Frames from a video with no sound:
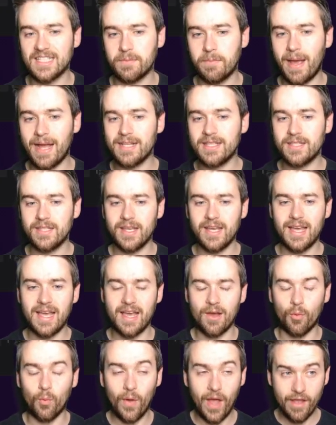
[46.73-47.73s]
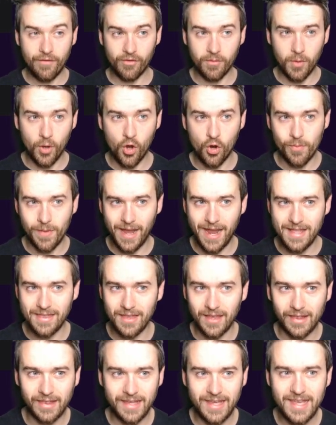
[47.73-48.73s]
Spezia away from home in
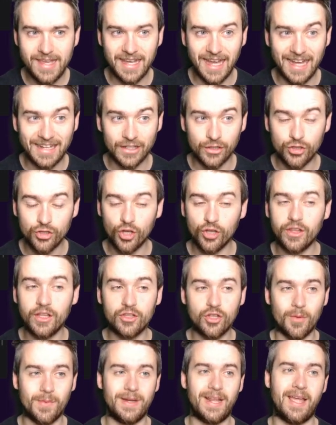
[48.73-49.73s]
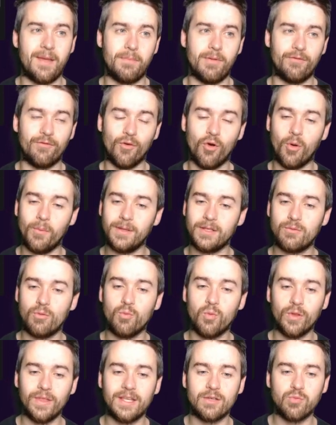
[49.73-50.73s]
the league, and another dominating performance. We
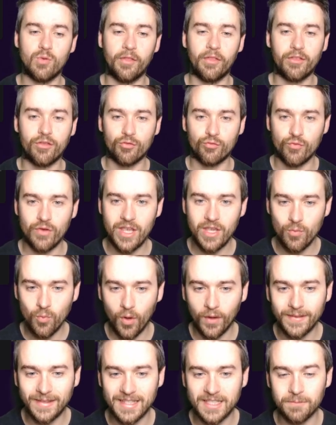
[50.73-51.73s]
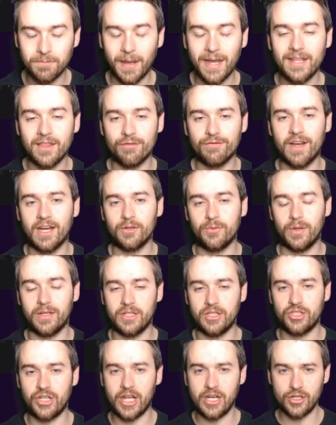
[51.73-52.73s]
won this one 3-1 despite the fact we had
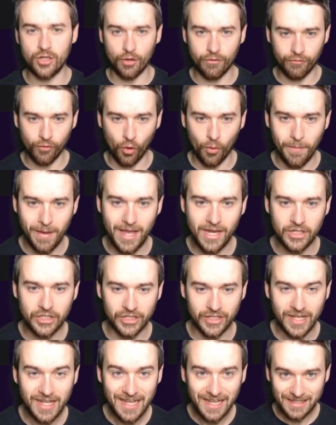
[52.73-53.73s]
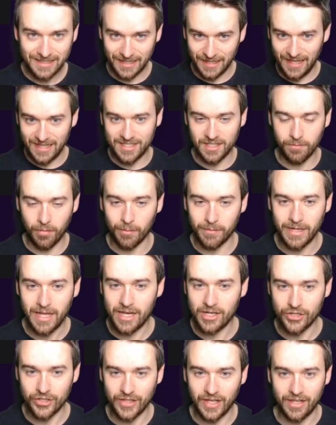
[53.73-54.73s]
to change our formation to this
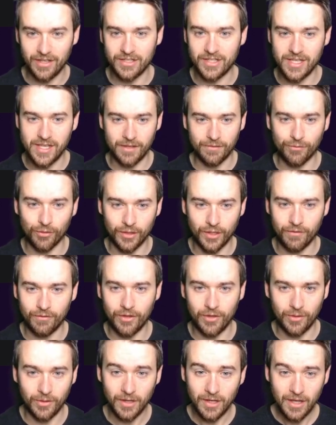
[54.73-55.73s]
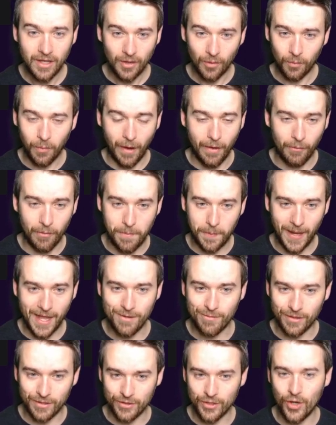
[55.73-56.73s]
abomination that you see in front of you, where we played
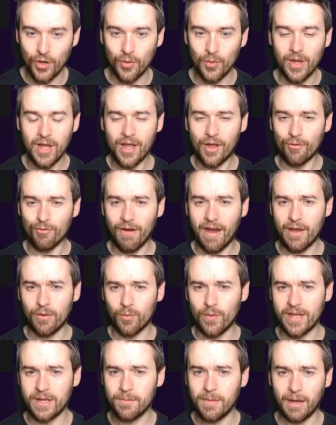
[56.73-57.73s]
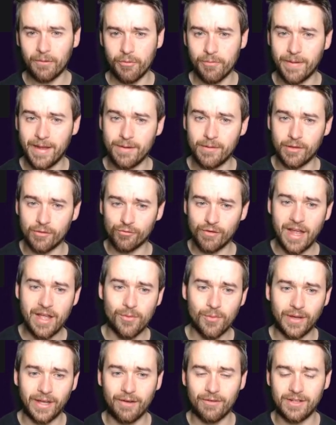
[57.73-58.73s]
with no right wing back. We played with a right
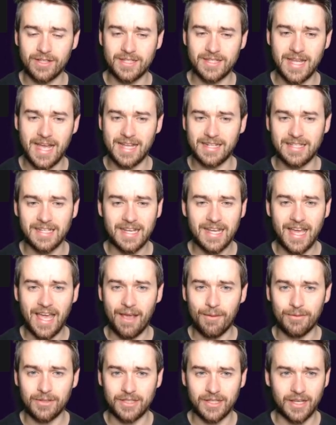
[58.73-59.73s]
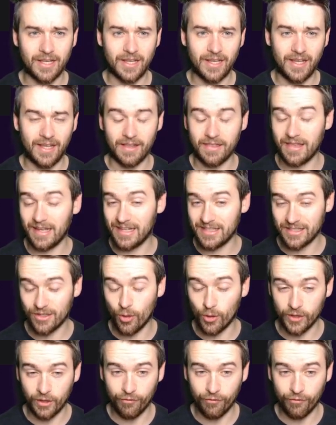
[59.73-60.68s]
winger instead. It was I think it's called a